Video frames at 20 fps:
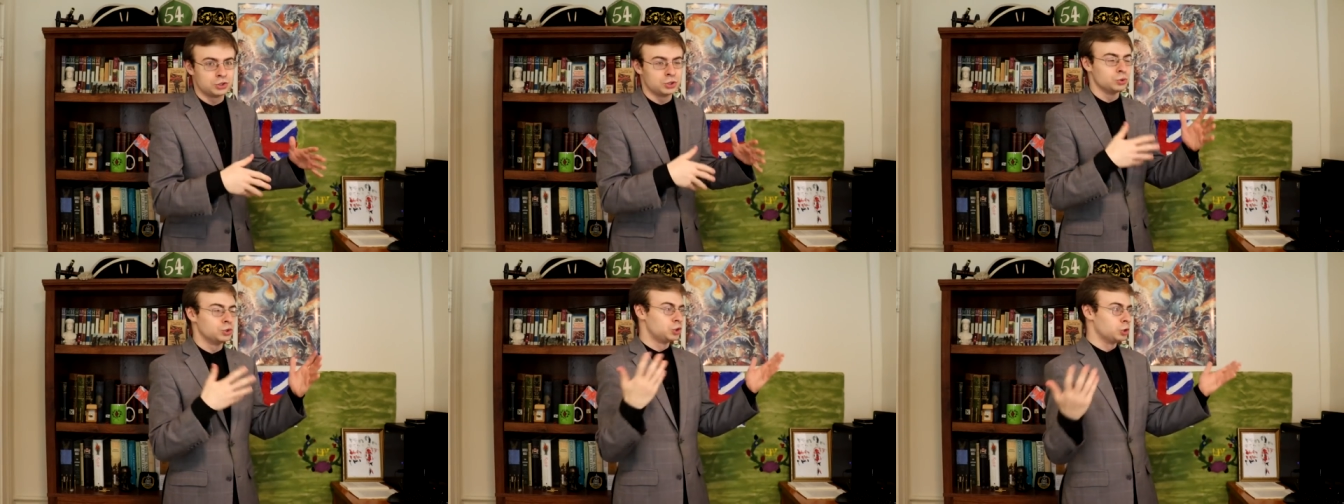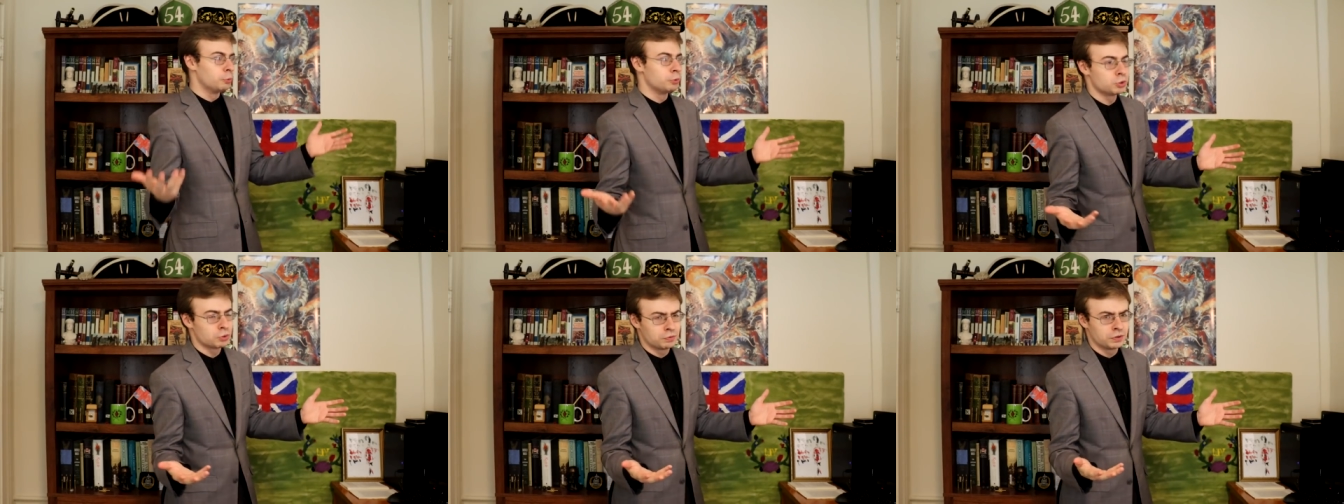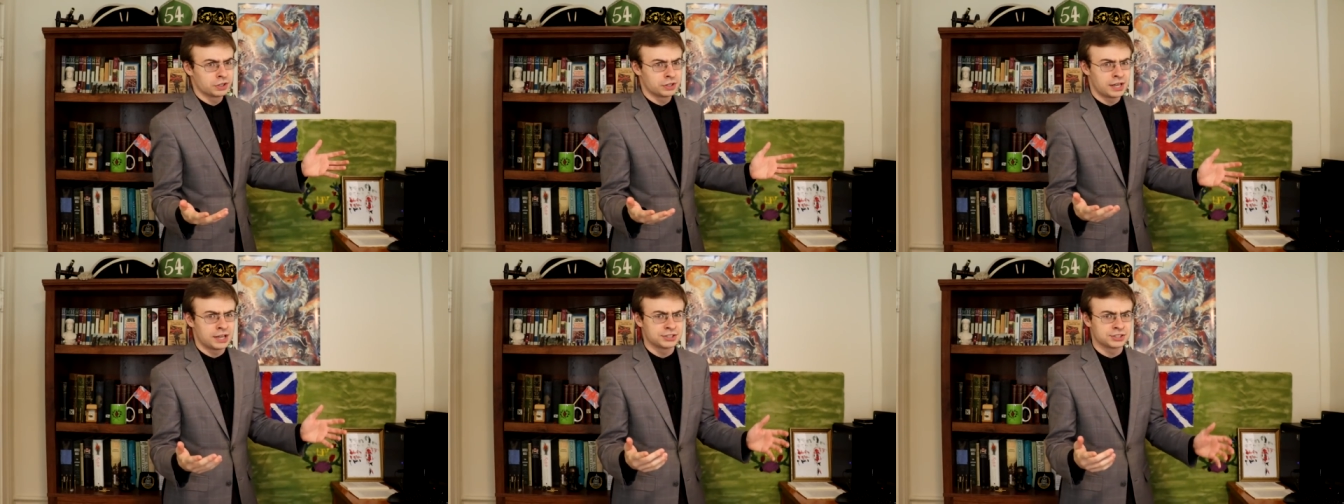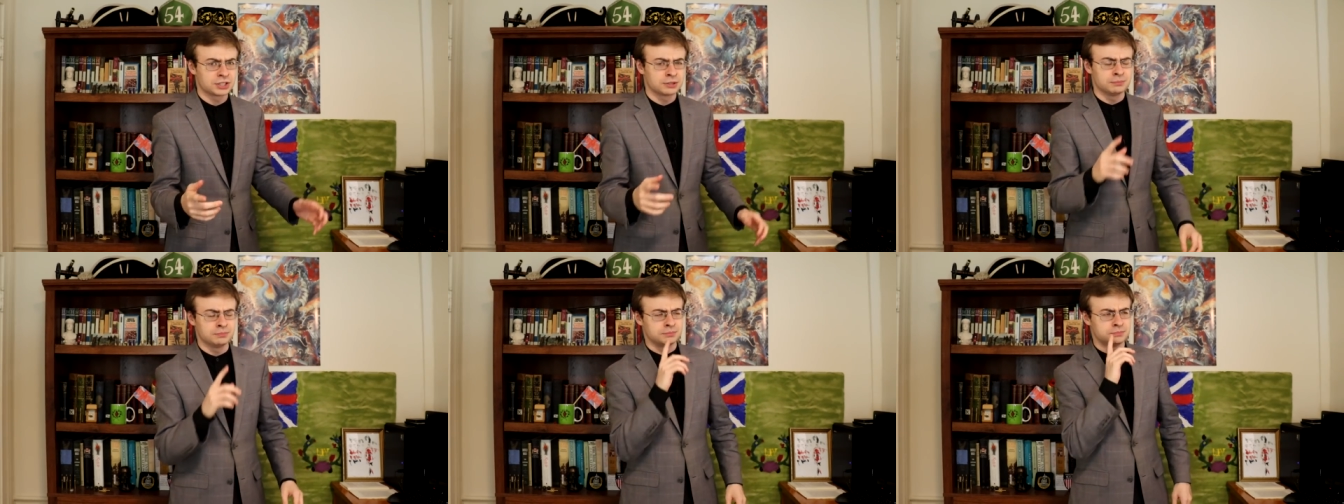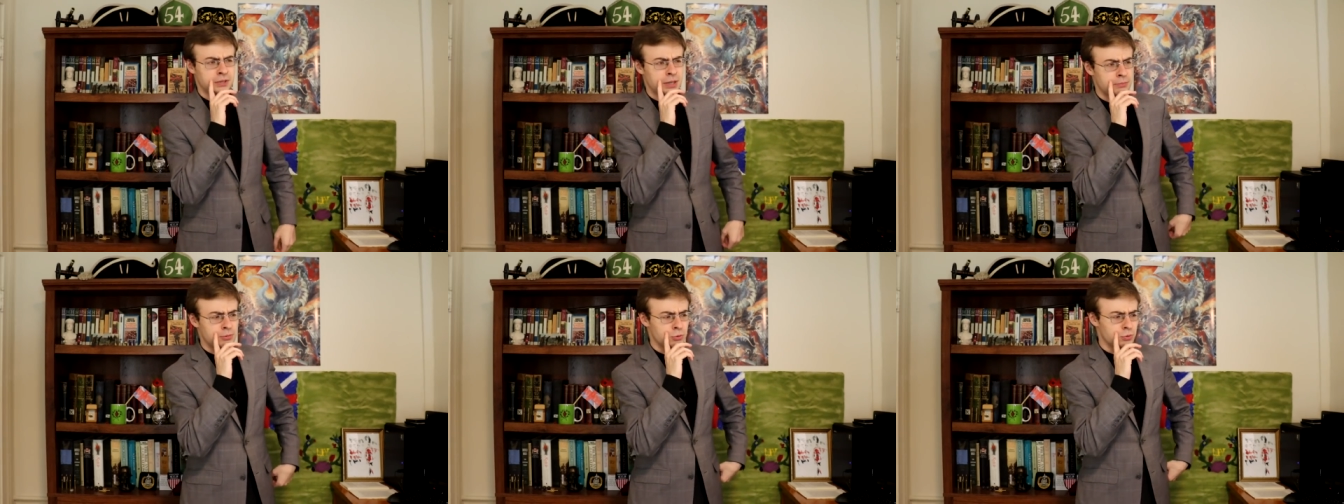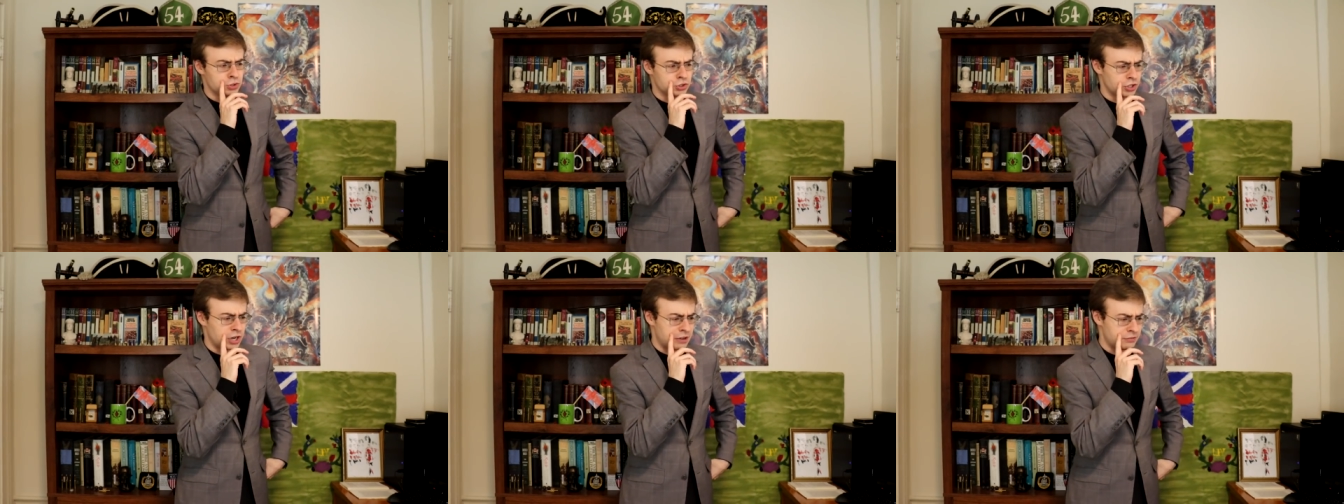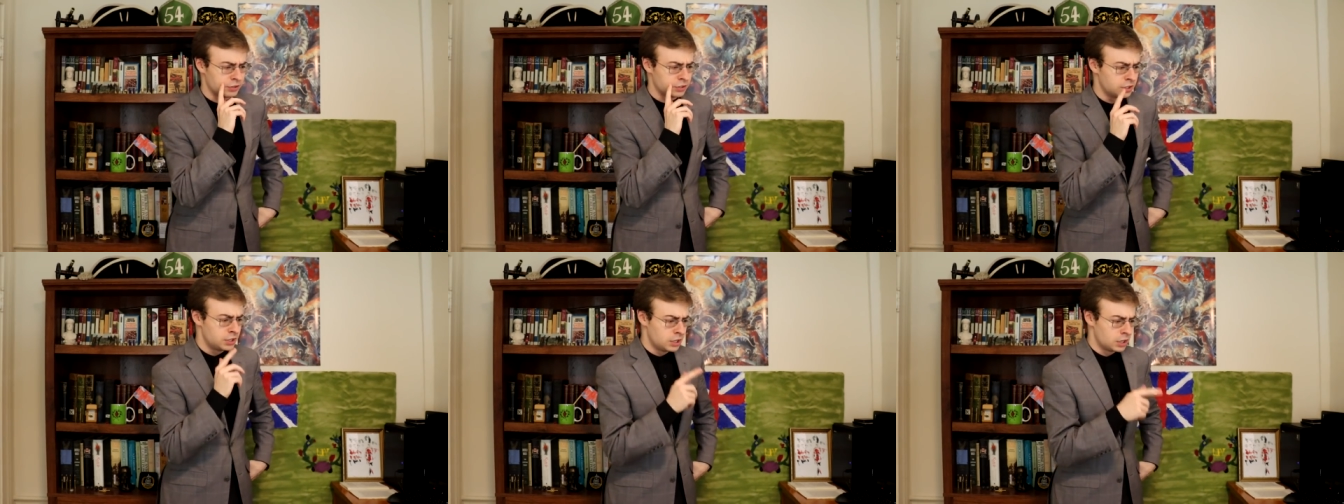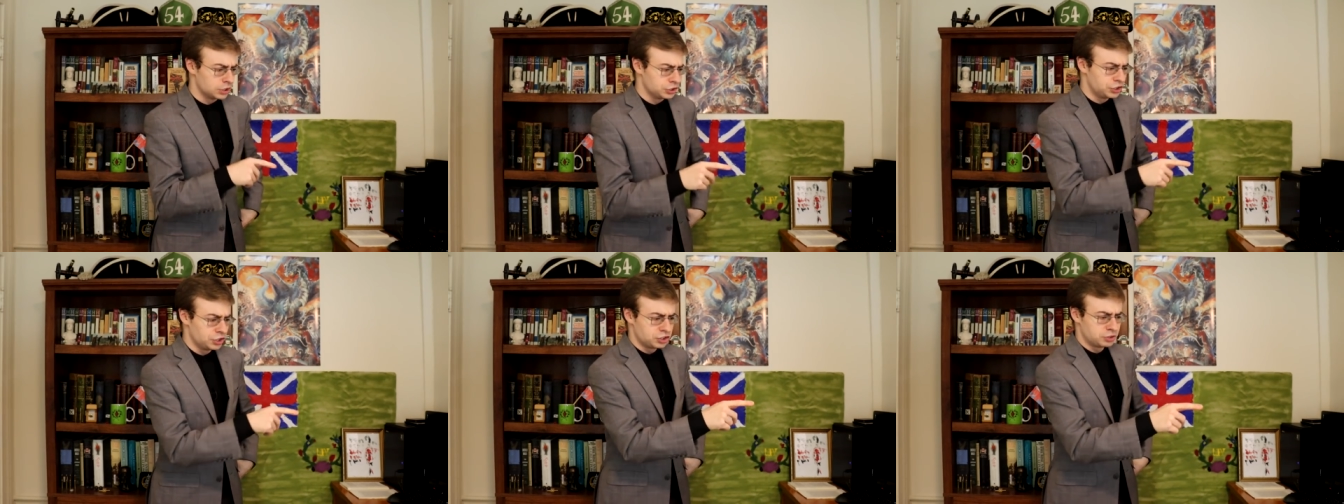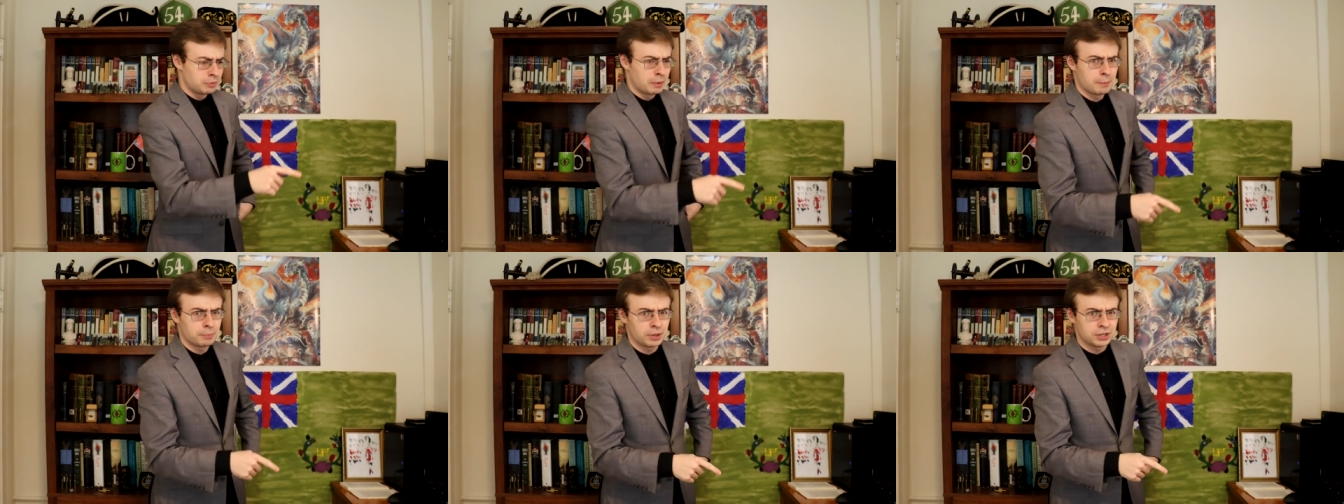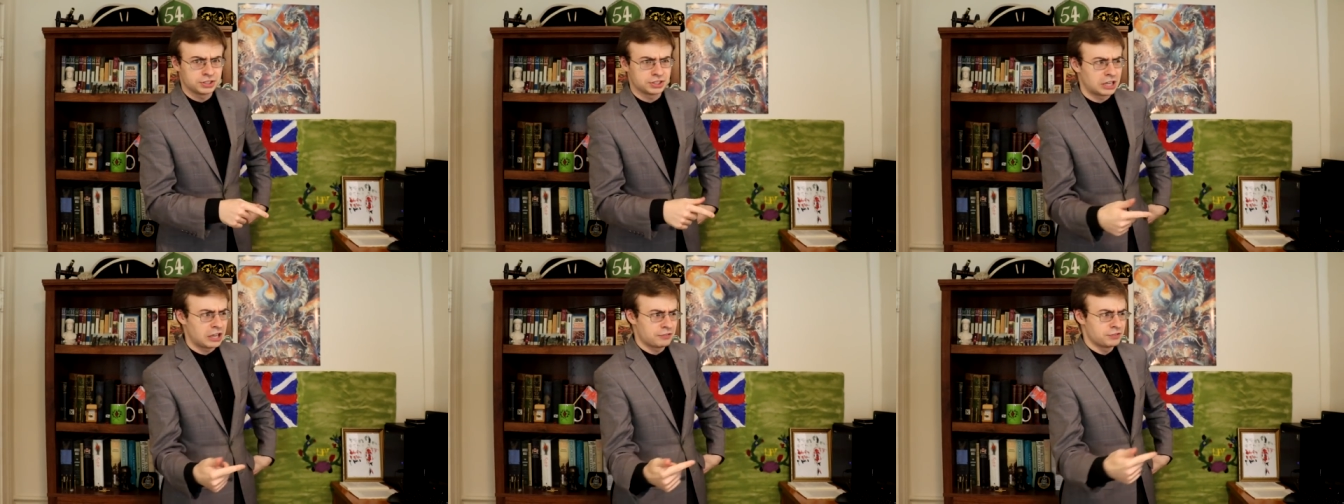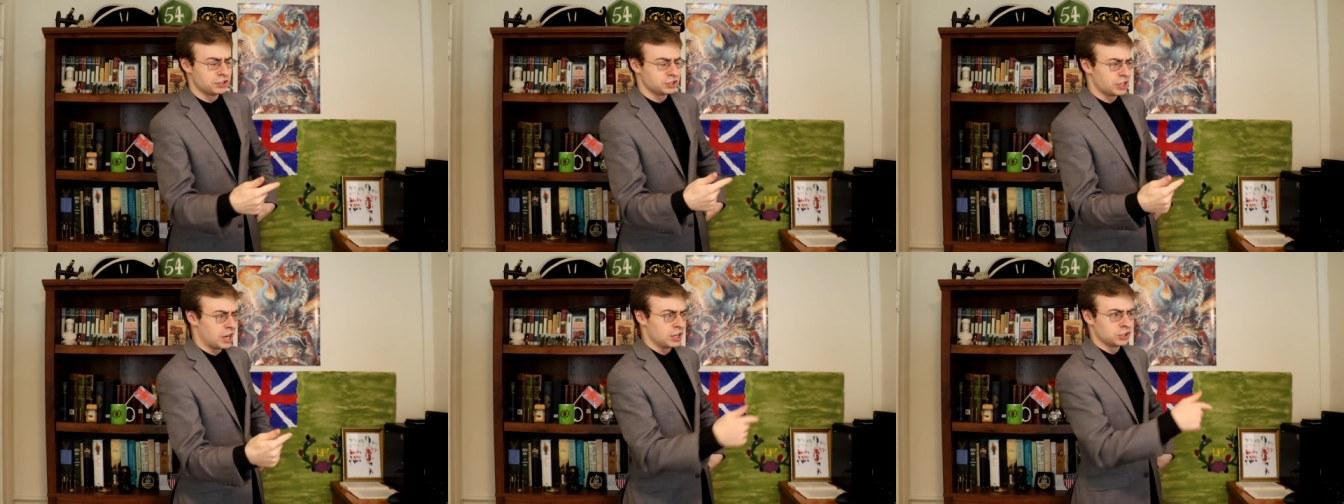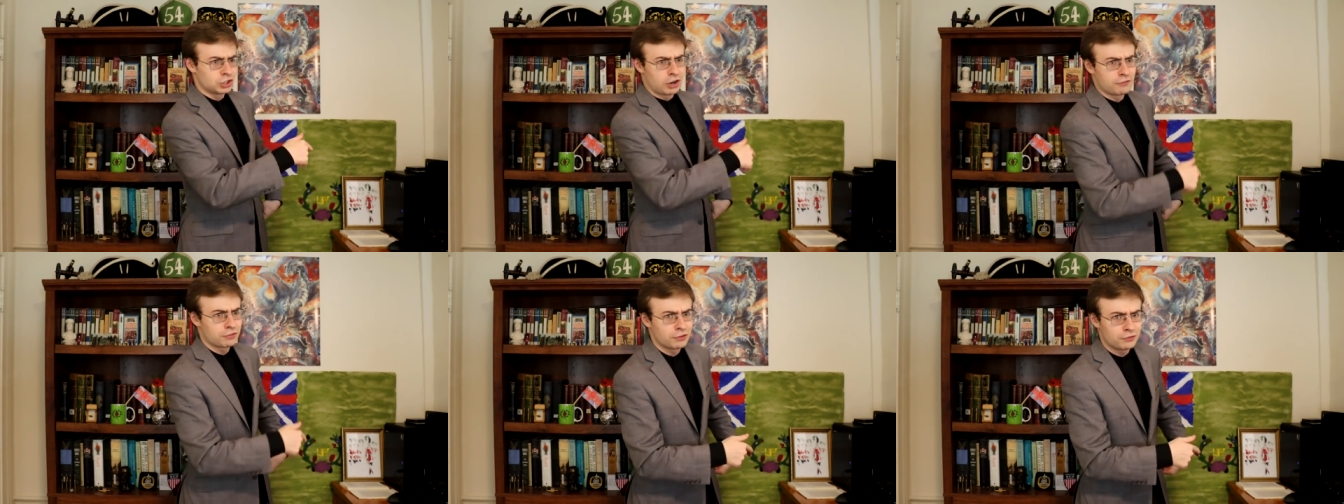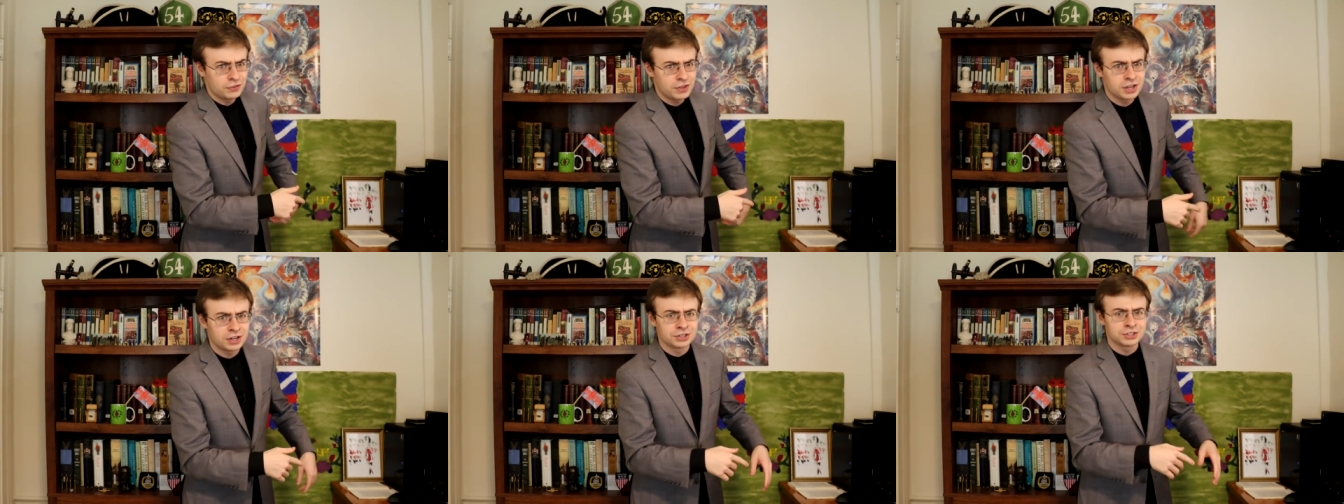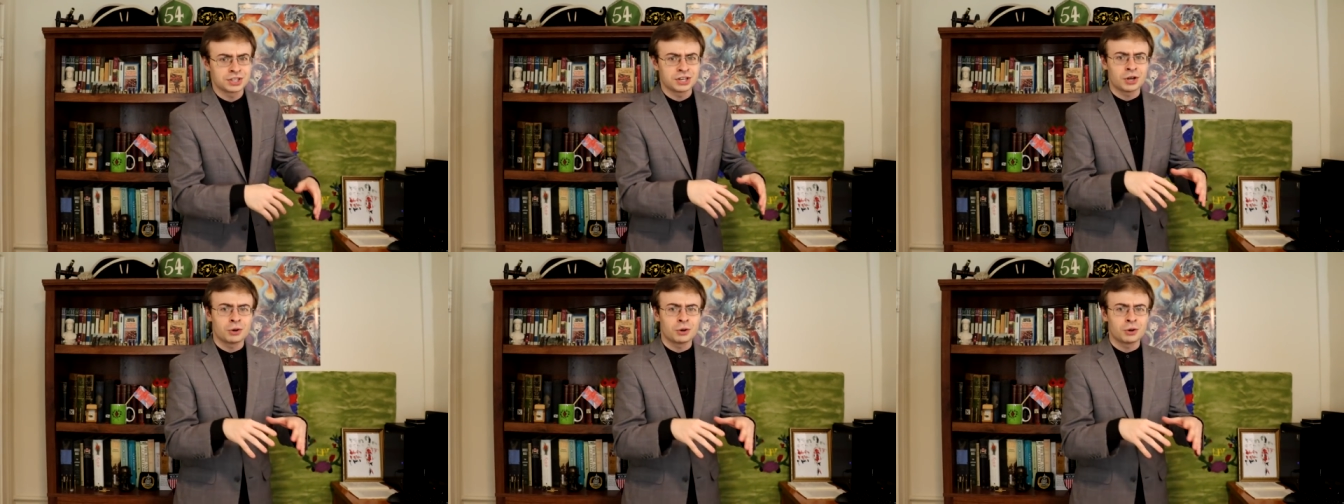or too stupid to realize, like, hmm, maybe we should have a, a system in place to get these guys off the field.